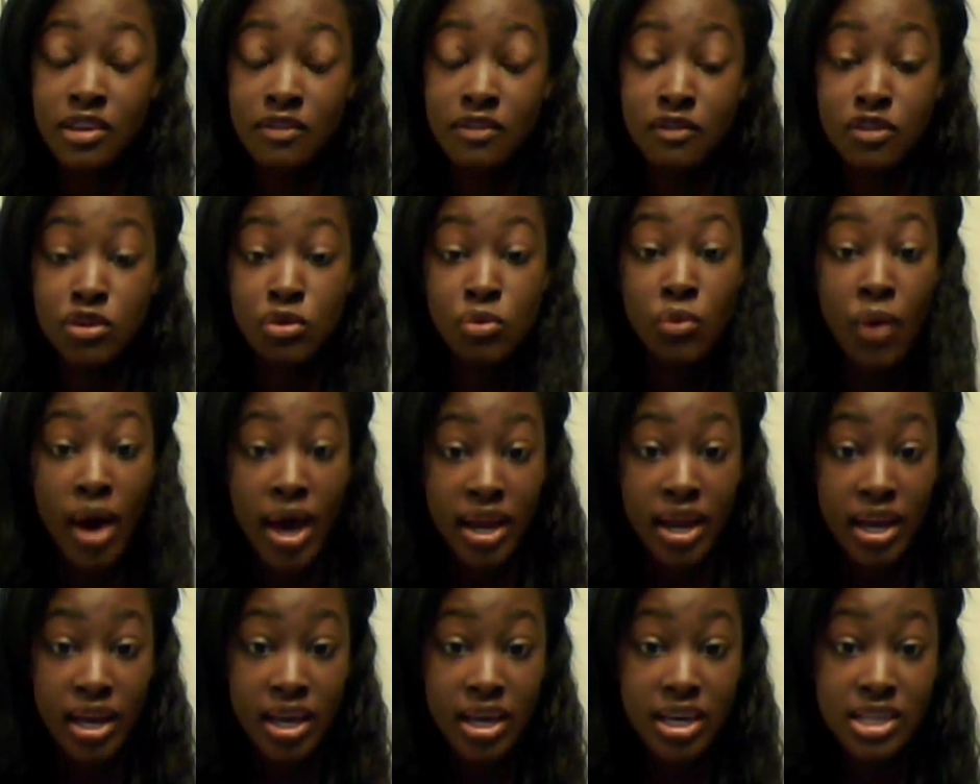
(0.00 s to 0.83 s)
If you
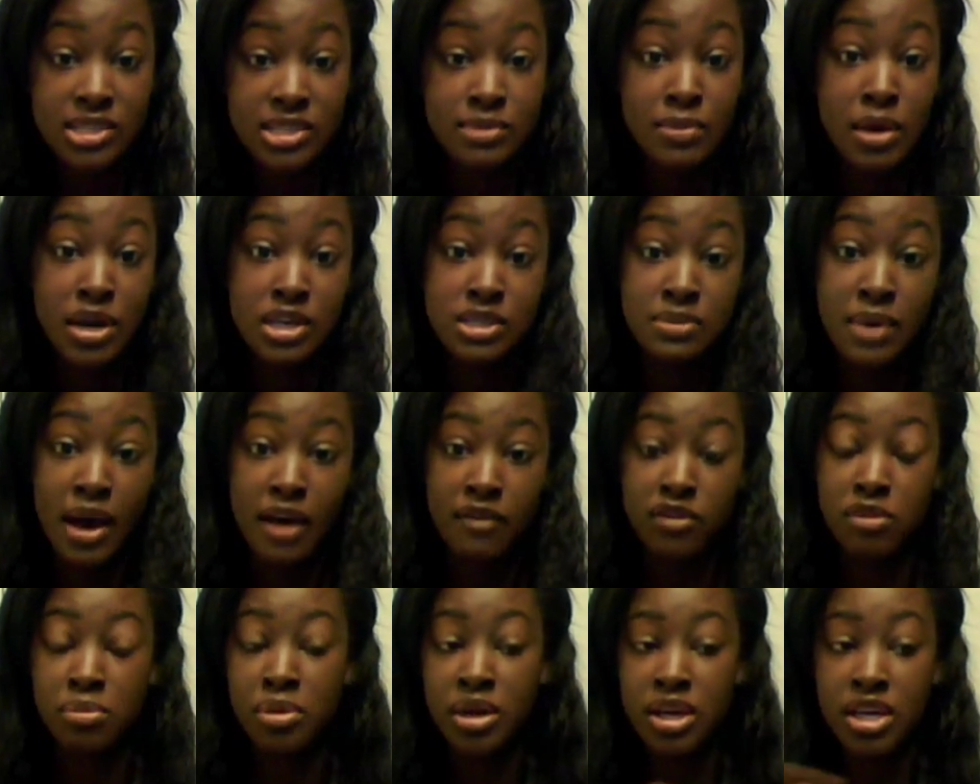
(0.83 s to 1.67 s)
wet it, it smells
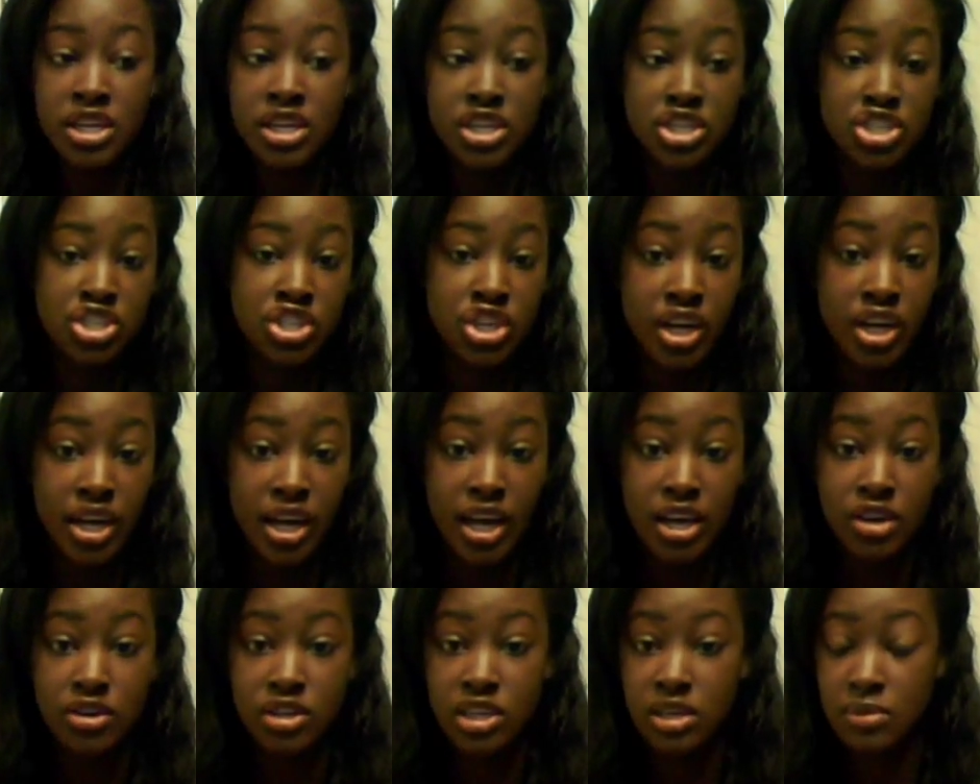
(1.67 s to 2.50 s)
bad. If you put conditioner in
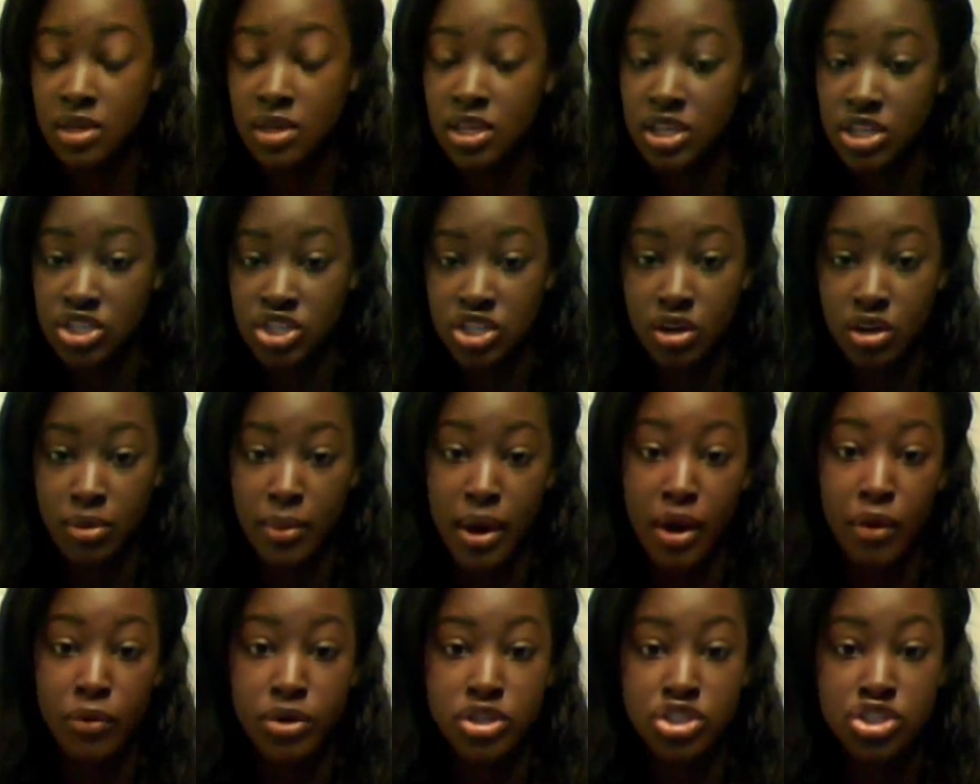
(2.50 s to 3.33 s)
it, you deep condition, no
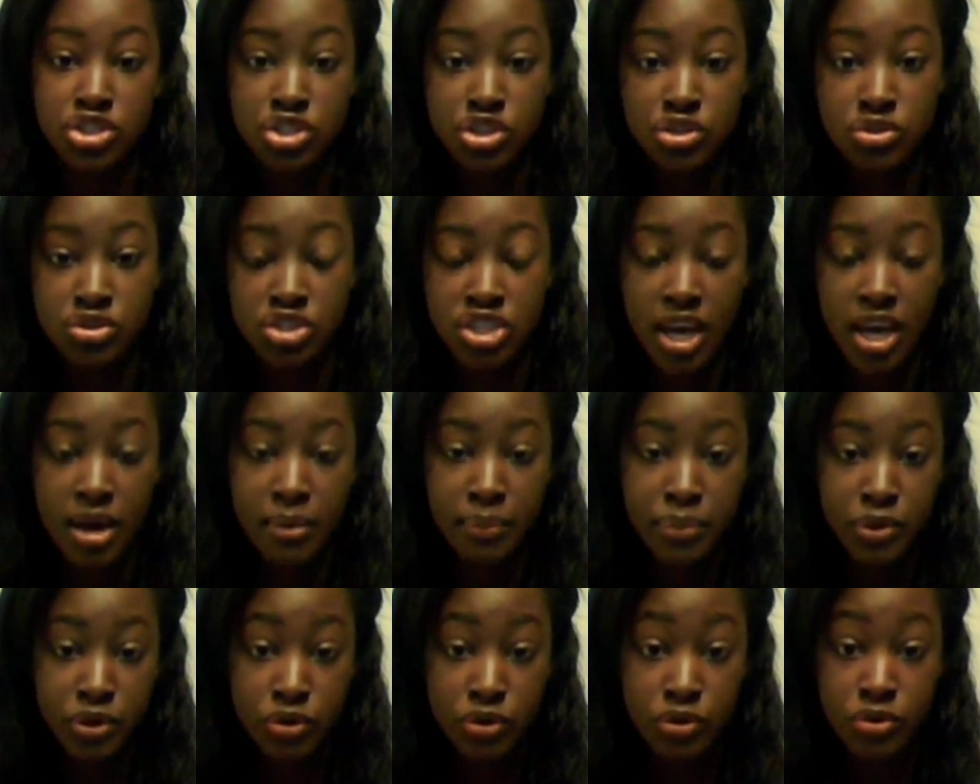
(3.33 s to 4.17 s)
matter what you do,
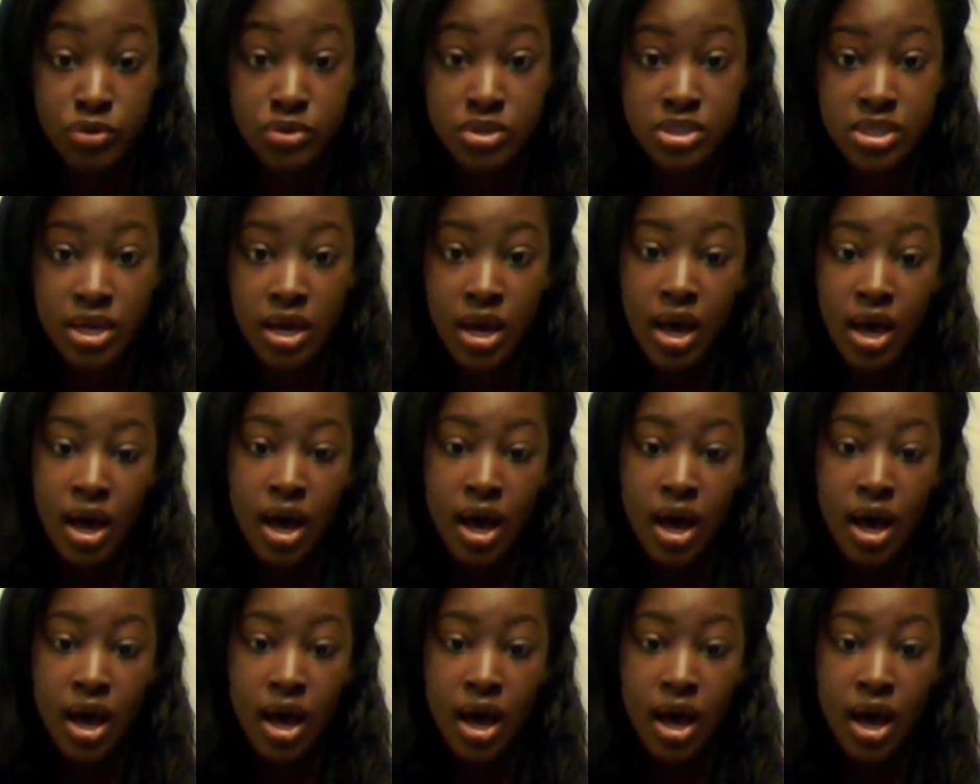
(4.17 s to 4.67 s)
shampoos,